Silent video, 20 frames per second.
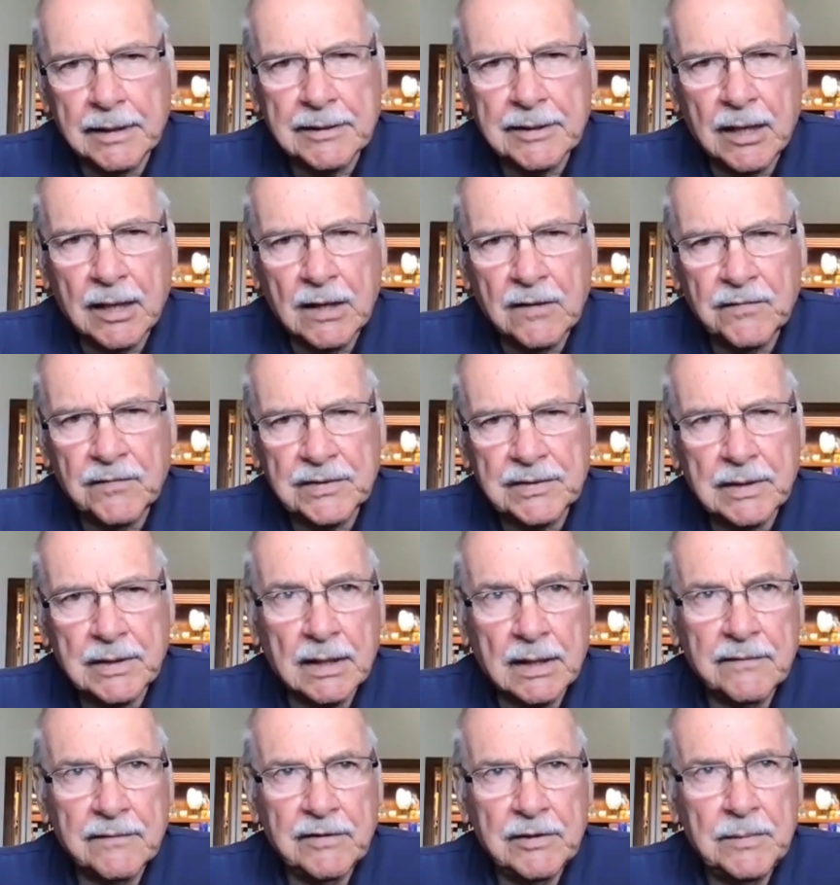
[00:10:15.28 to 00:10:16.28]
Color
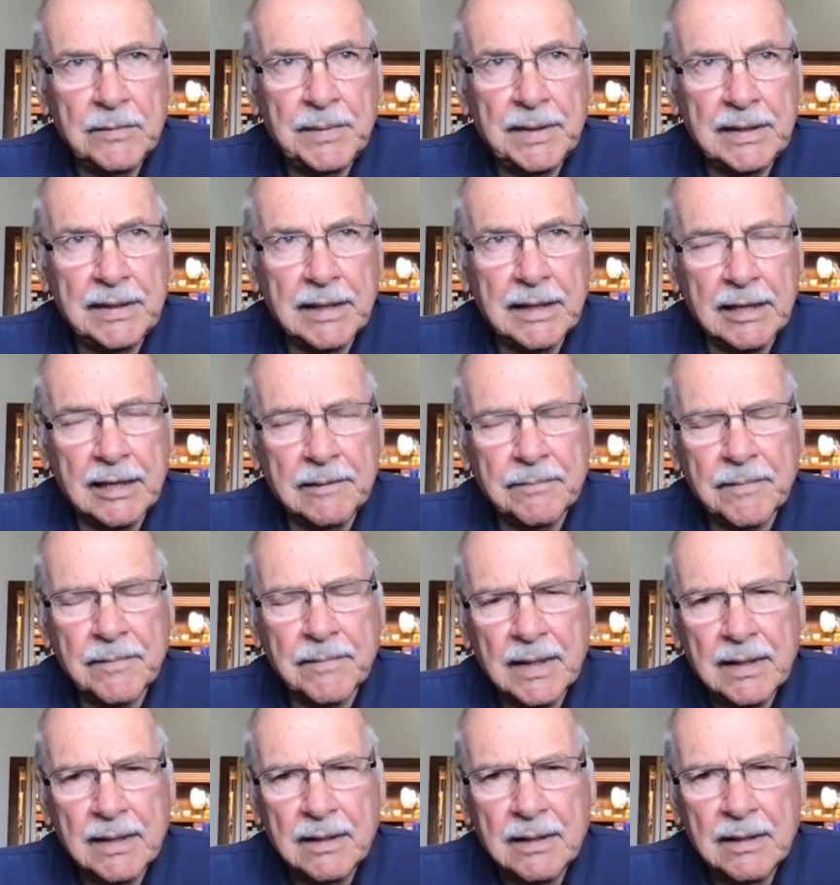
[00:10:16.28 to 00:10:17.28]
photography became
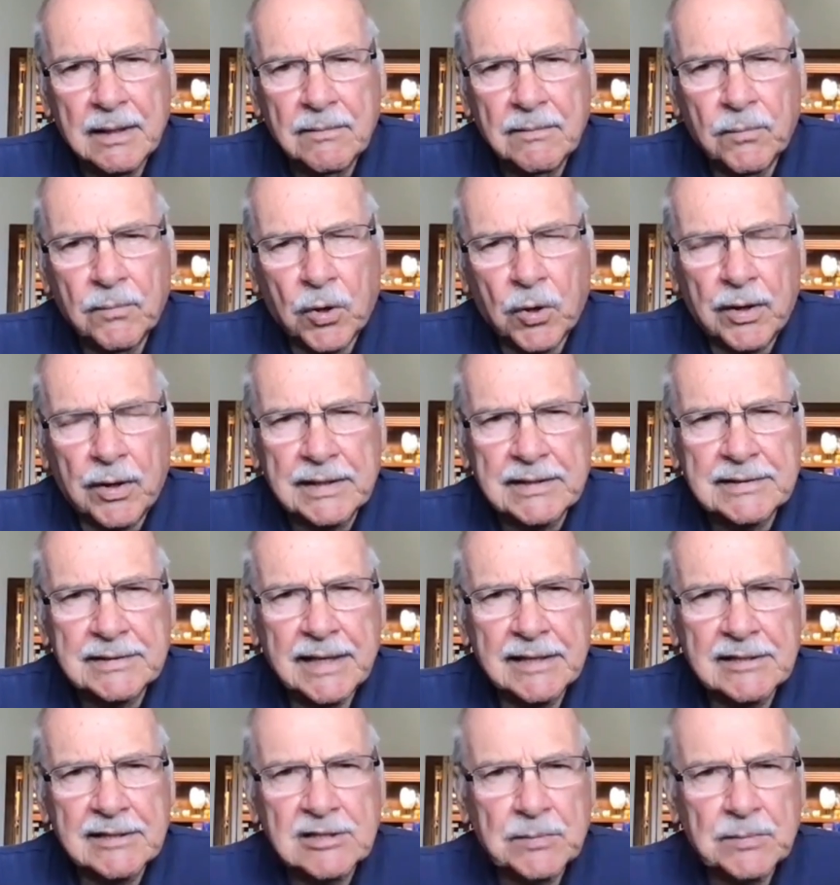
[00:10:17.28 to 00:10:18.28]
more
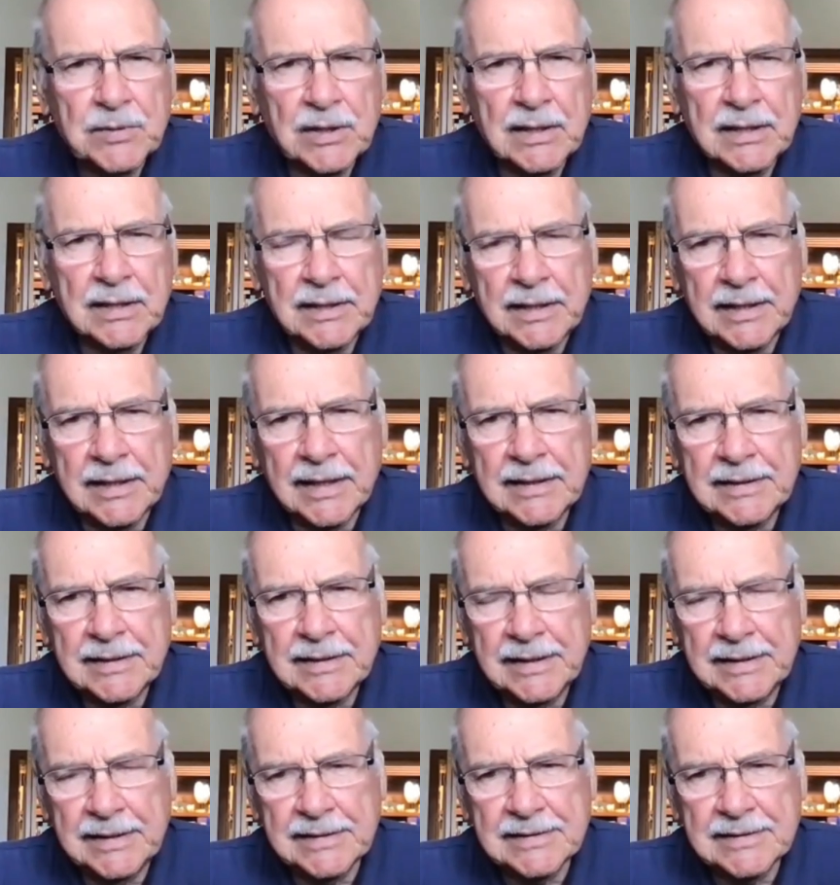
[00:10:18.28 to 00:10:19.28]
accessible in the
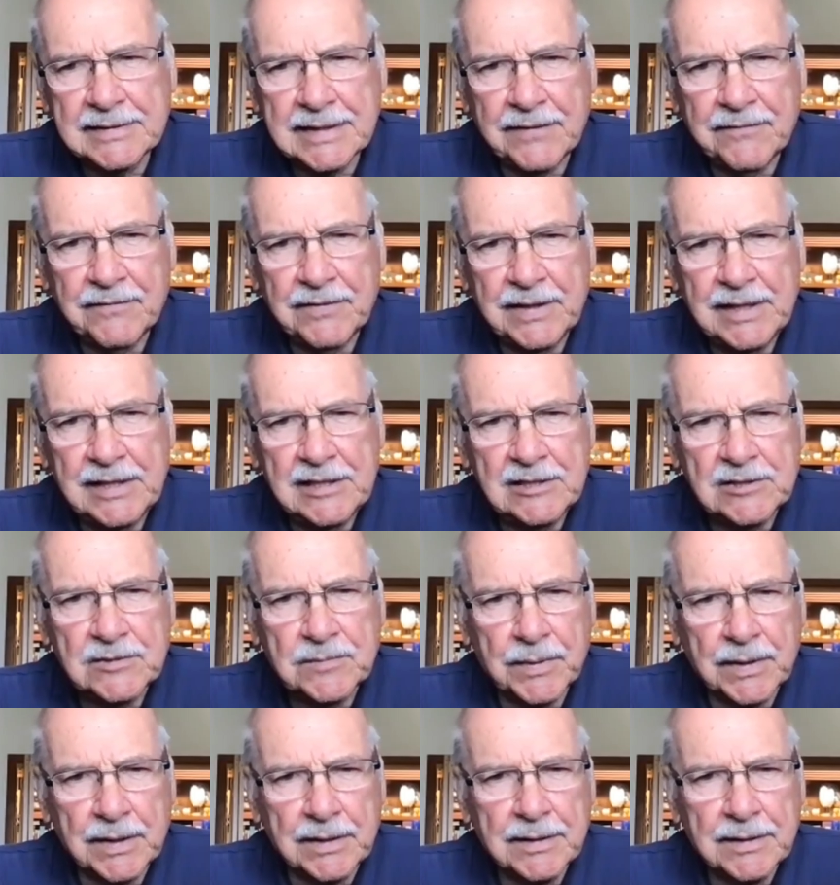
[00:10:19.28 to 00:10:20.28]
1970s,
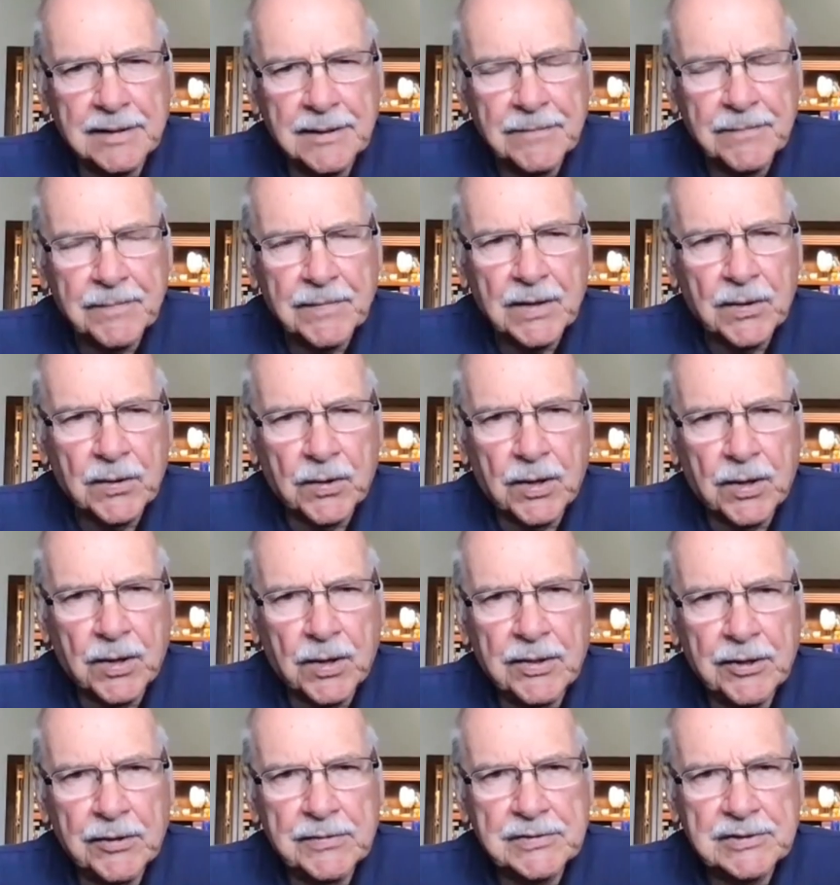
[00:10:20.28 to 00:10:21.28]
but all
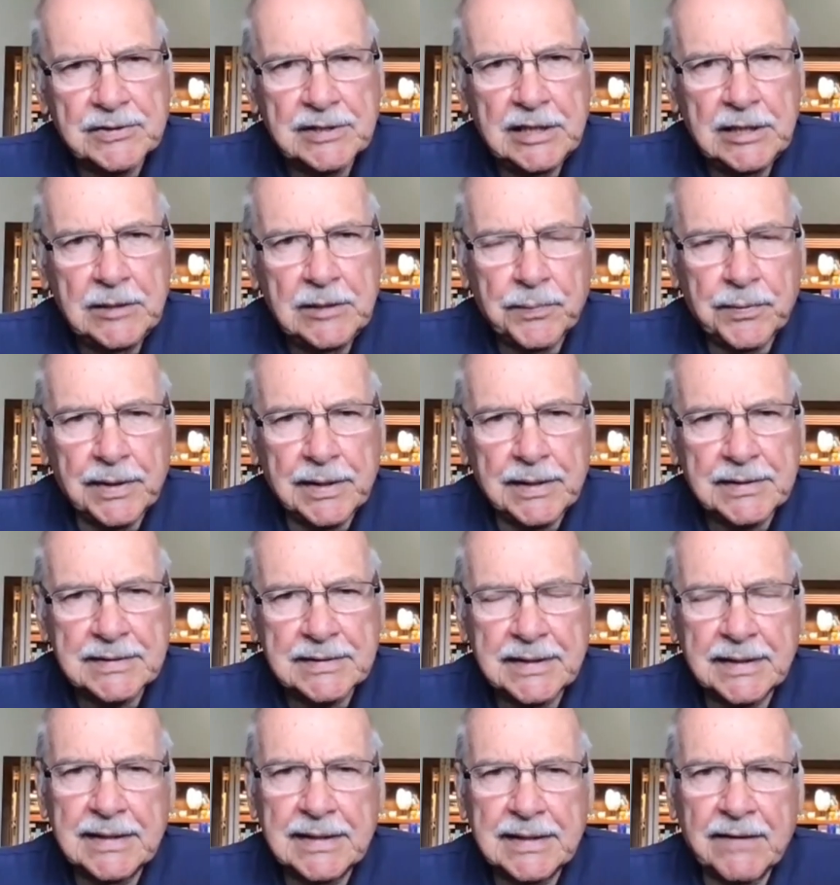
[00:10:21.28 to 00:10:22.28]
those C prints
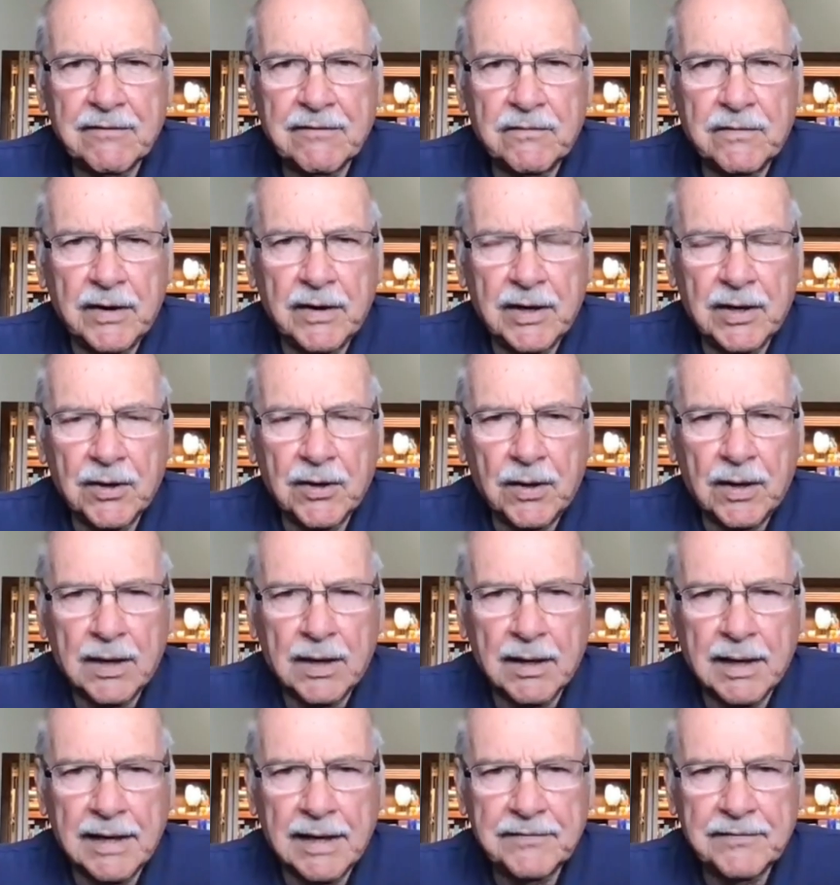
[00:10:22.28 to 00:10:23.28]
didn't have a very
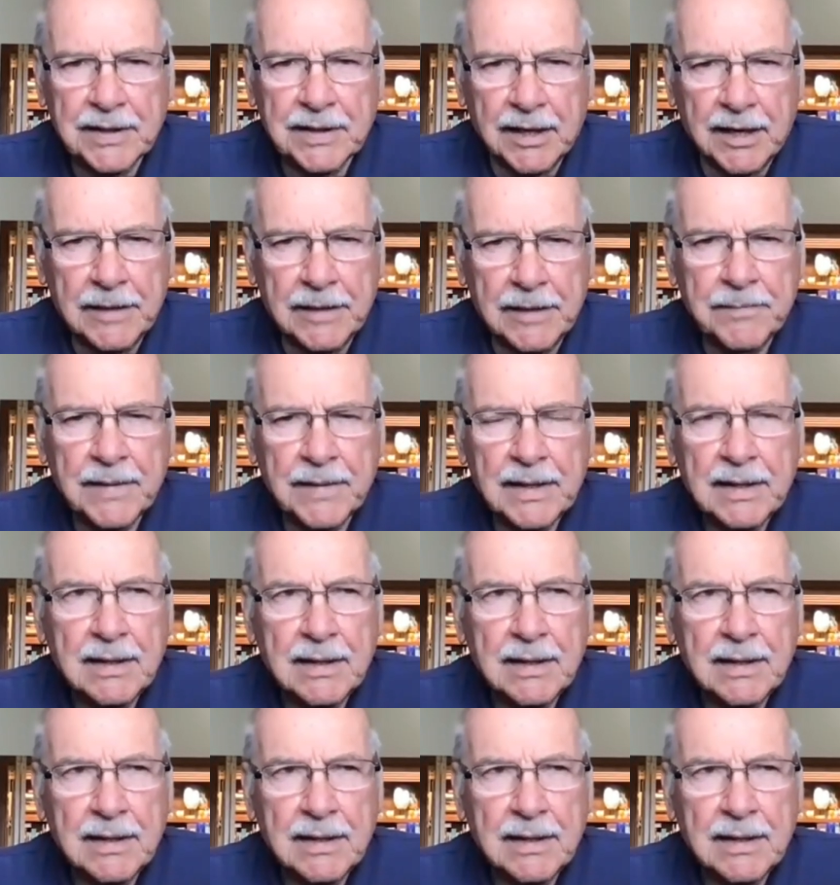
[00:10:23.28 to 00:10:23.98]
long lifetime.